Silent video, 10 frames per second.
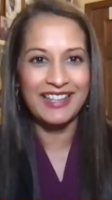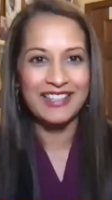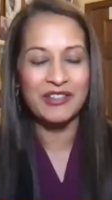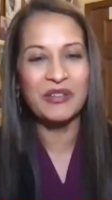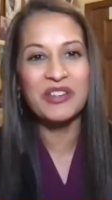
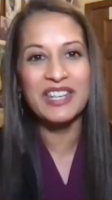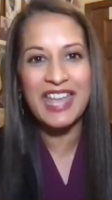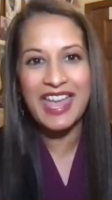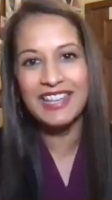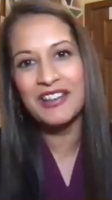So I'm going
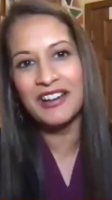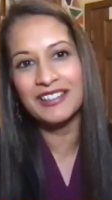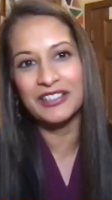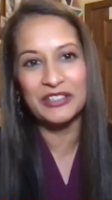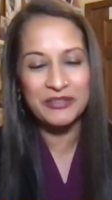to end
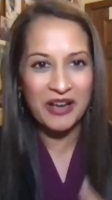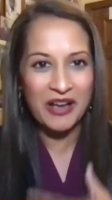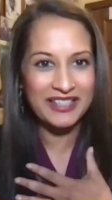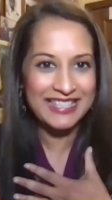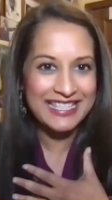our little
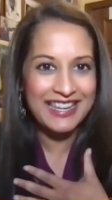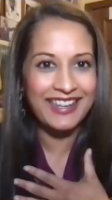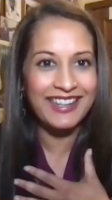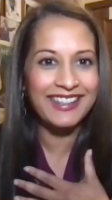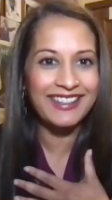talk
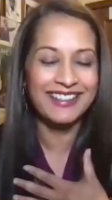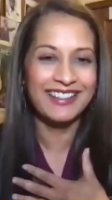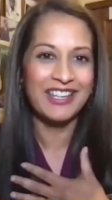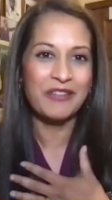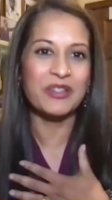today
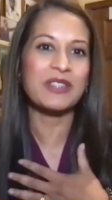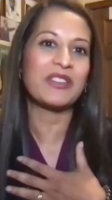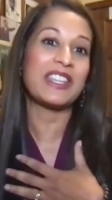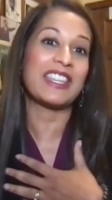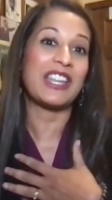with
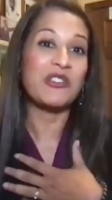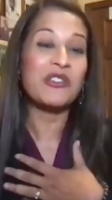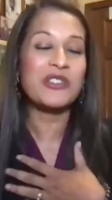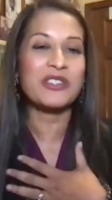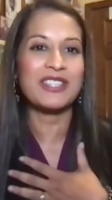something that I
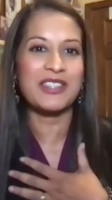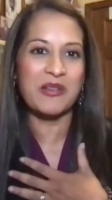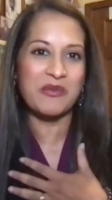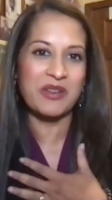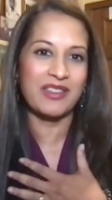usually
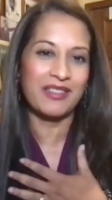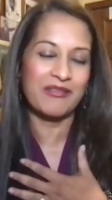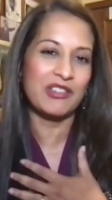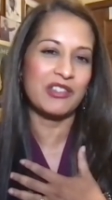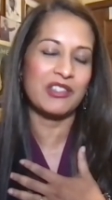start with,
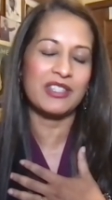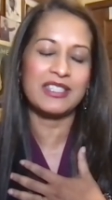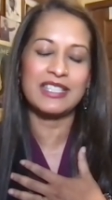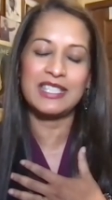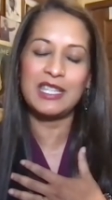which is
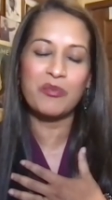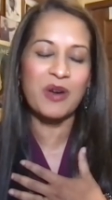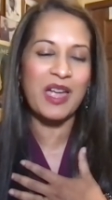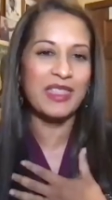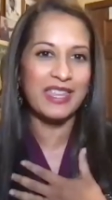just a deep
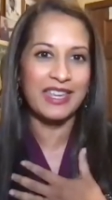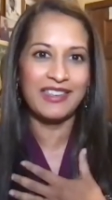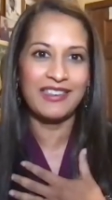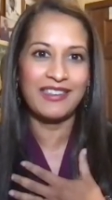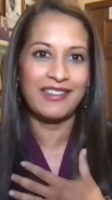breath
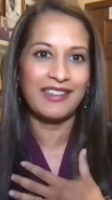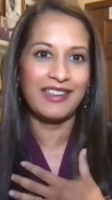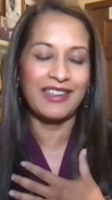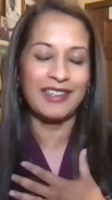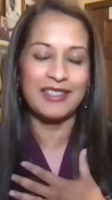in
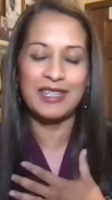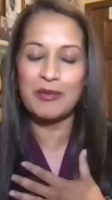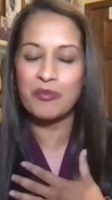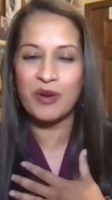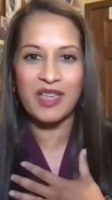and a
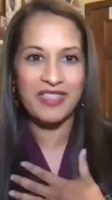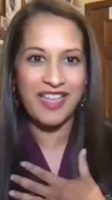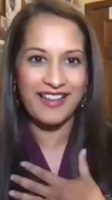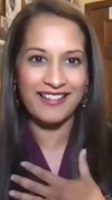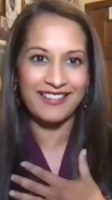deep breath
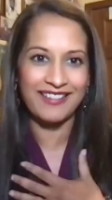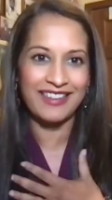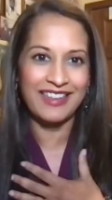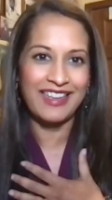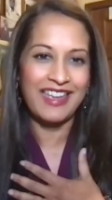out.
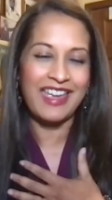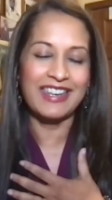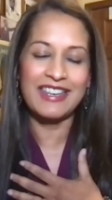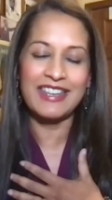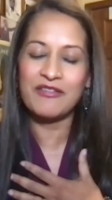
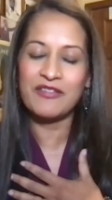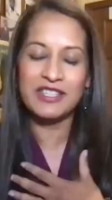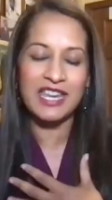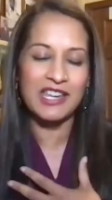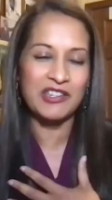And an
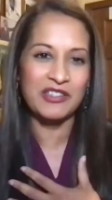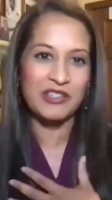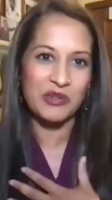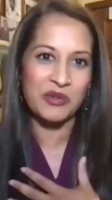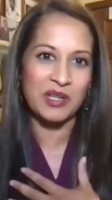invitation to
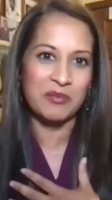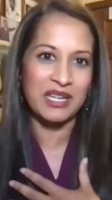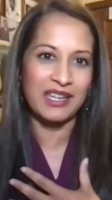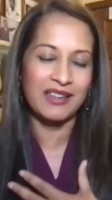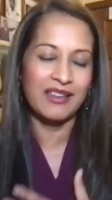join
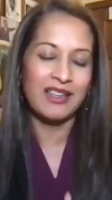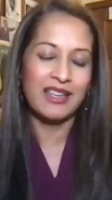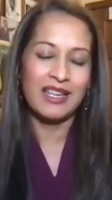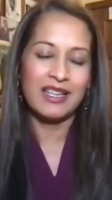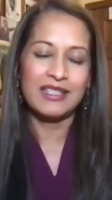me,
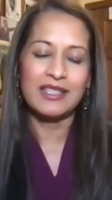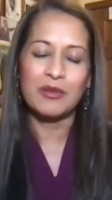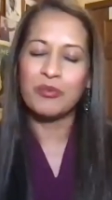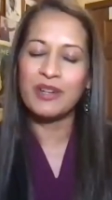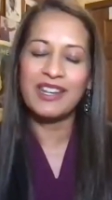to
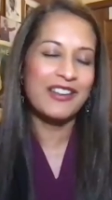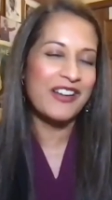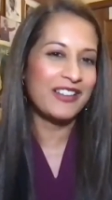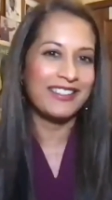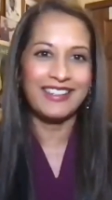bring it
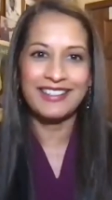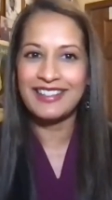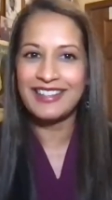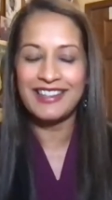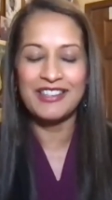all in,
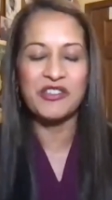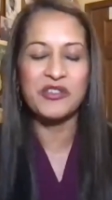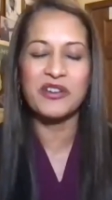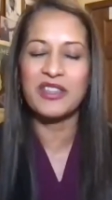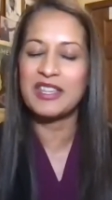
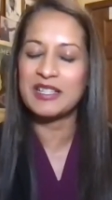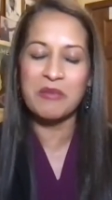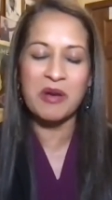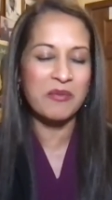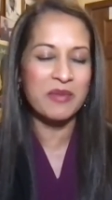enjoy this
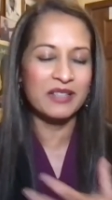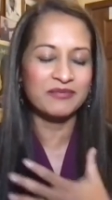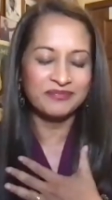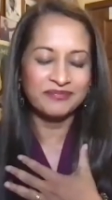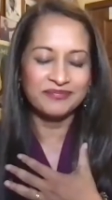moment,